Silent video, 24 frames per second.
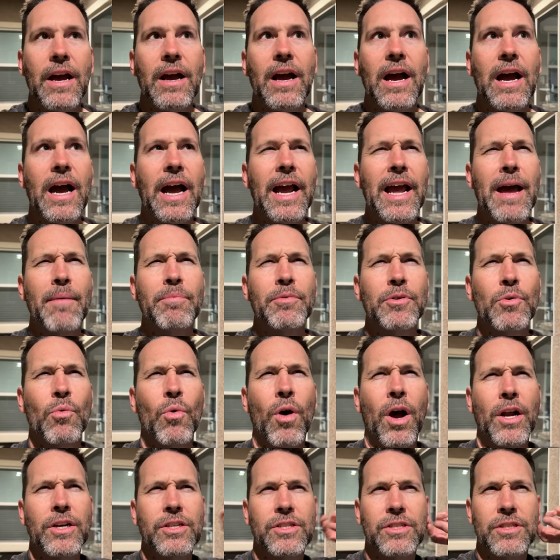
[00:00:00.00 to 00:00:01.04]
I happened to
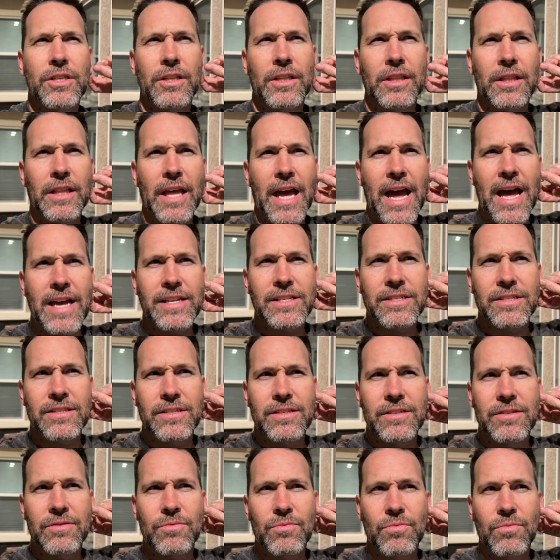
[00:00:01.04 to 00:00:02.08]
watch the
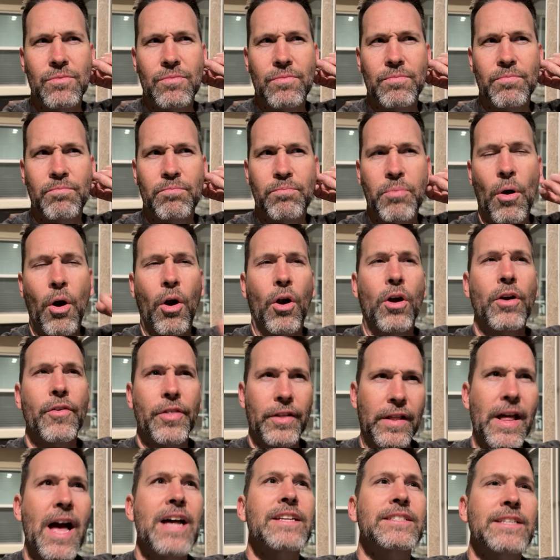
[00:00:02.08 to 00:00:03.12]
last part of the
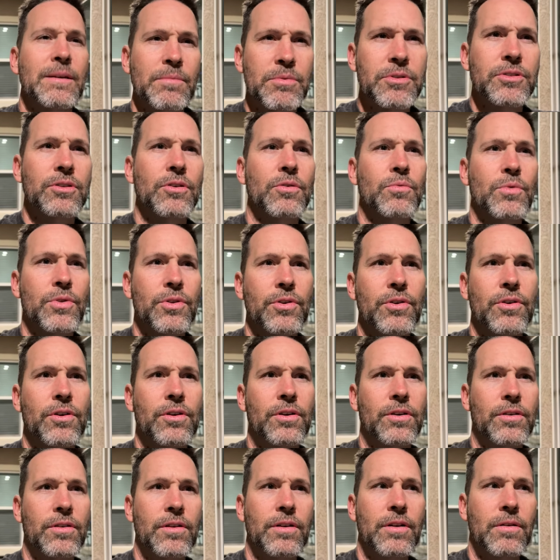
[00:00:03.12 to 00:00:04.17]
last episode with
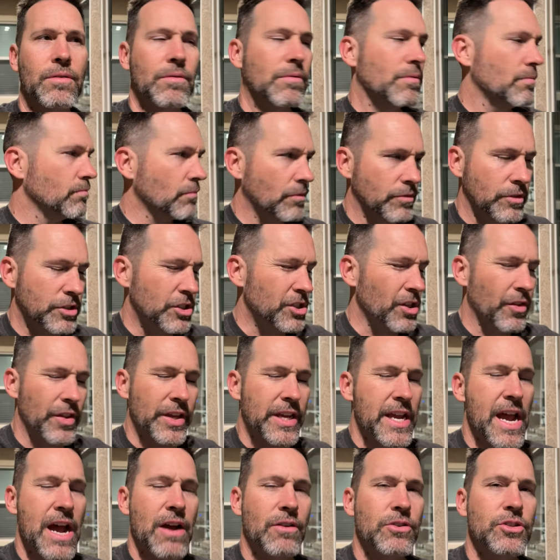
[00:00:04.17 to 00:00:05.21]
her just on the
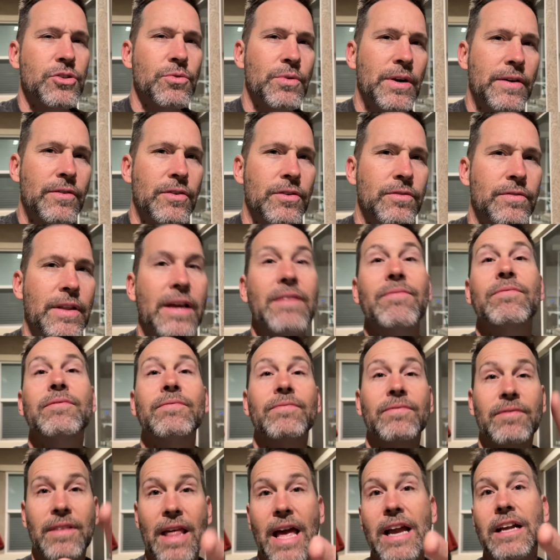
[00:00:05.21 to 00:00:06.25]
couch or whatever. That
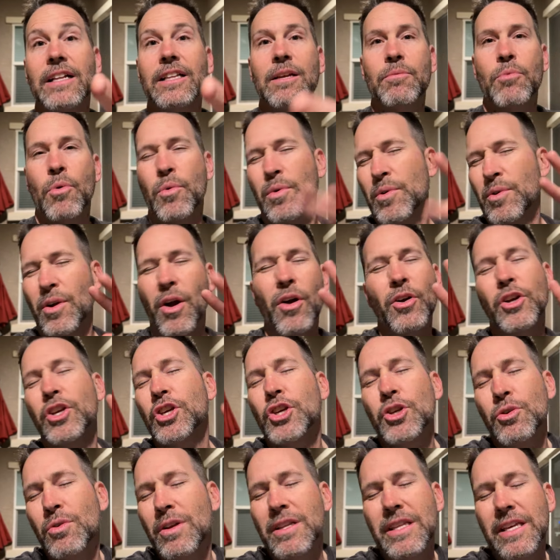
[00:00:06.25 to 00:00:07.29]
that clip where we were all
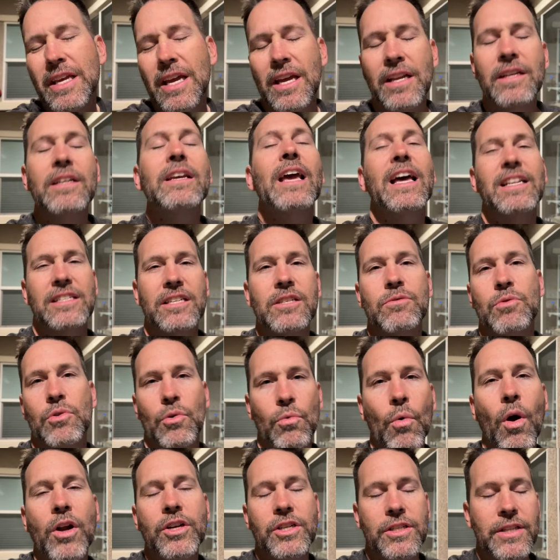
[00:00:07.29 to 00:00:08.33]
cute at the end. Yeah, it's because we were
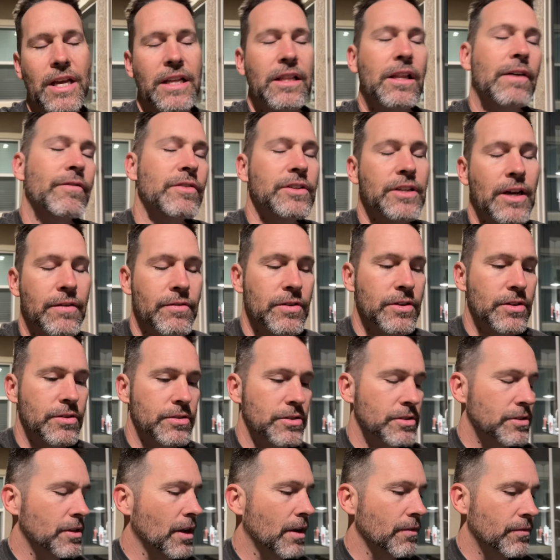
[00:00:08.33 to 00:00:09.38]
watching that lovey-dovey
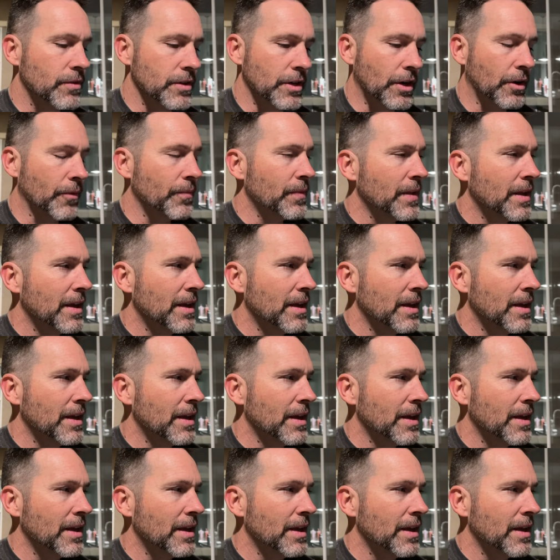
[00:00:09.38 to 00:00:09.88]
stuff, you know.